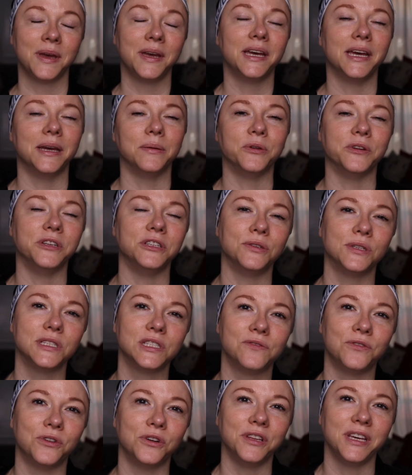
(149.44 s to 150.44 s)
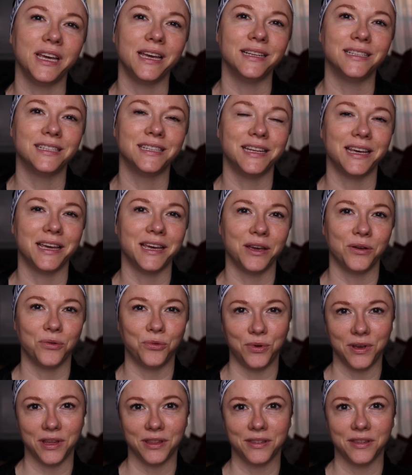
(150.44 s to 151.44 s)
I'm going to exfoliate today
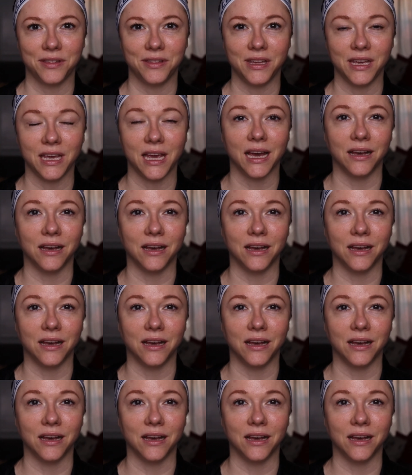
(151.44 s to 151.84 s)
with the